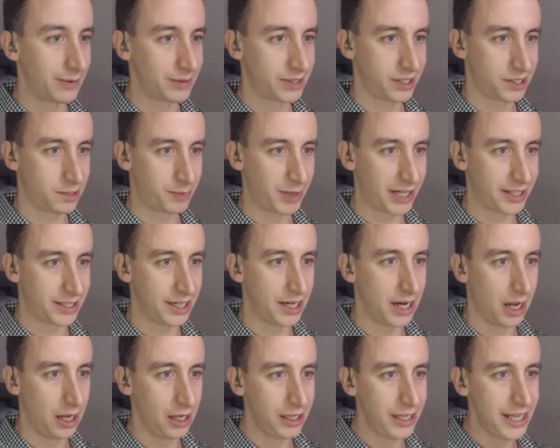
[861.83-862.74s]
I was
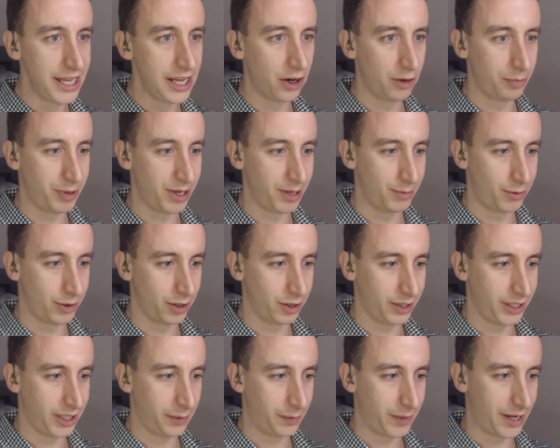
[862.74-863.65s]
expecting a little bit
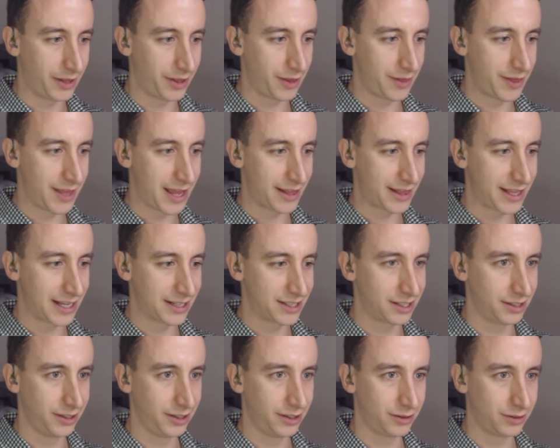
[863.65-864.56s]
more leeway than that.
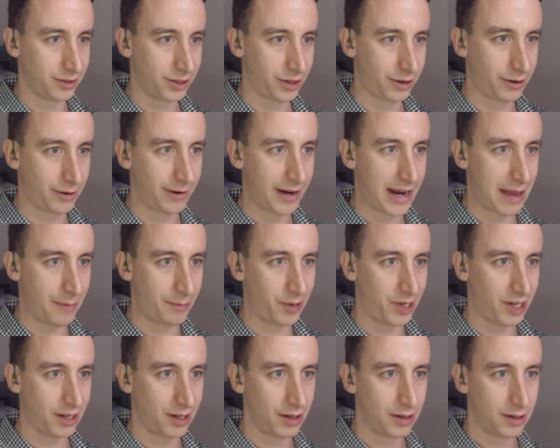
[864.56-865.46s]
That's a little
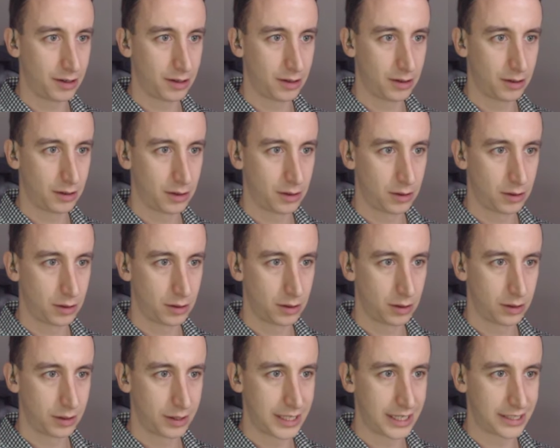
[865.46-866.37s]
crappy.
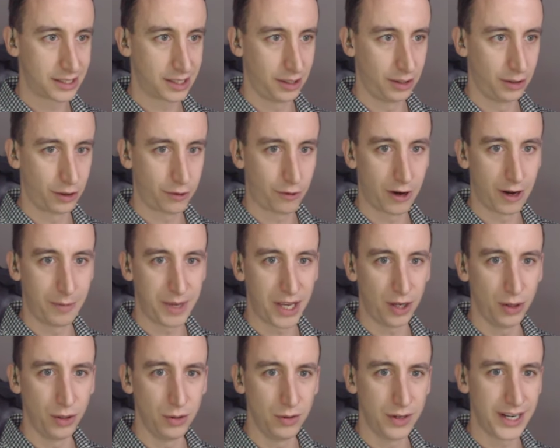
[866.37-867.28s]
That's a little
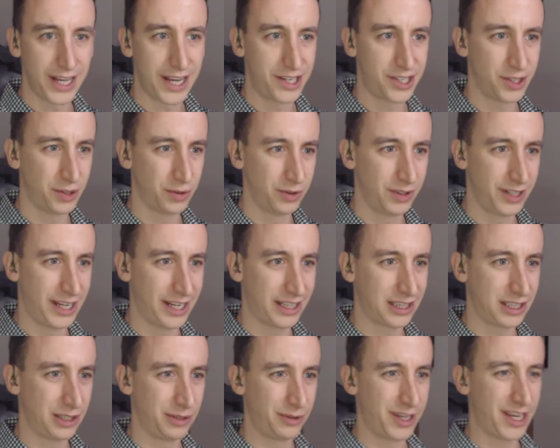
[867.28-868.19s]
crummy. Oh, and I don't
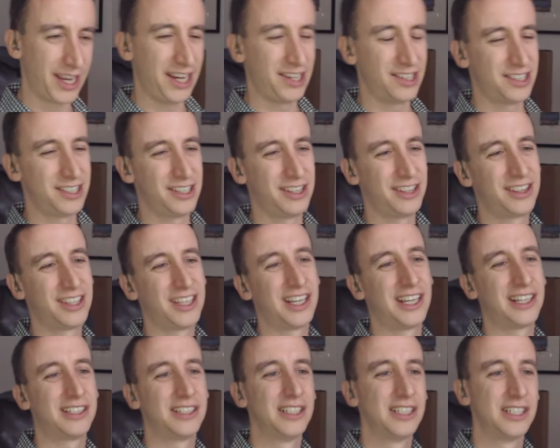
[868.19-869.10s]
like the location of
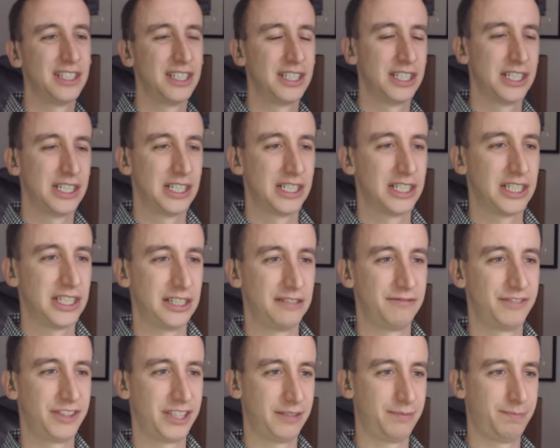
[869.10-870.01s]
that...
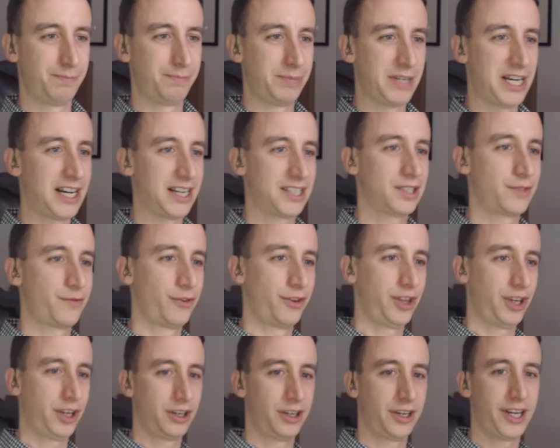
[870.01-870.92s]
Of the box
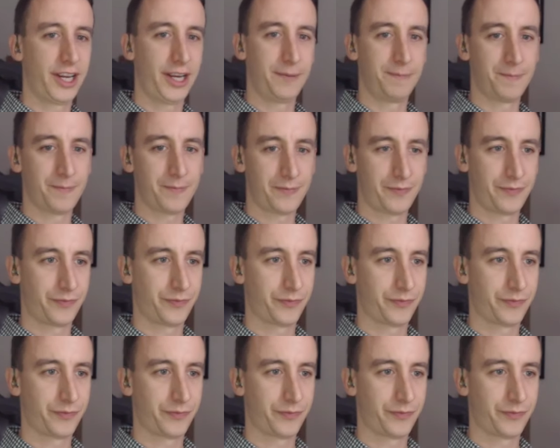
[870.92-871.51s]
for the cooking.